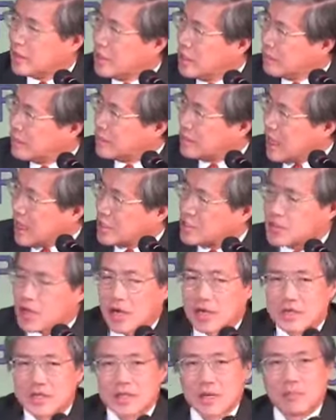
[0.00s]
even that
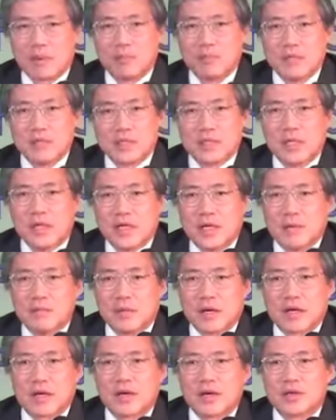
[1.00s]
chart is somewhat
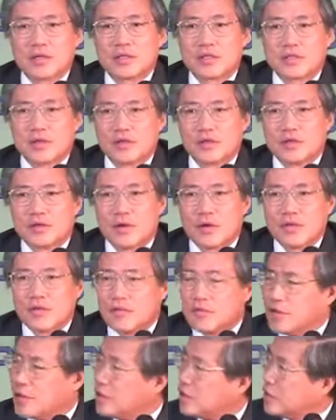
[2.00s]
misleading because
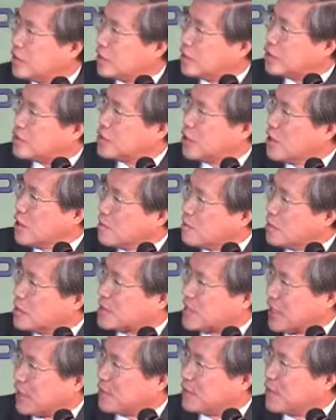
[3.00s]

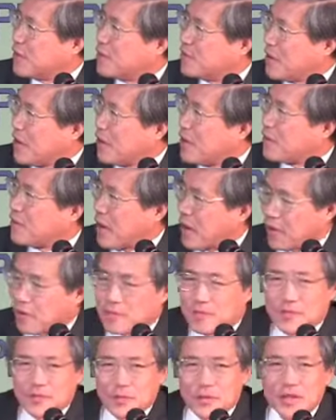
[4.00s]
Germans are doing very
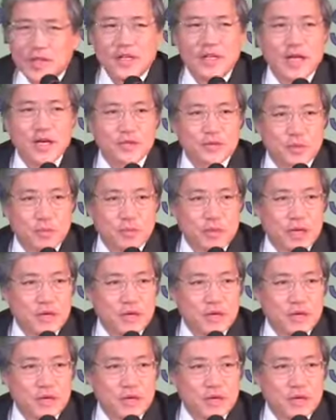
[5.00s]
well with industrial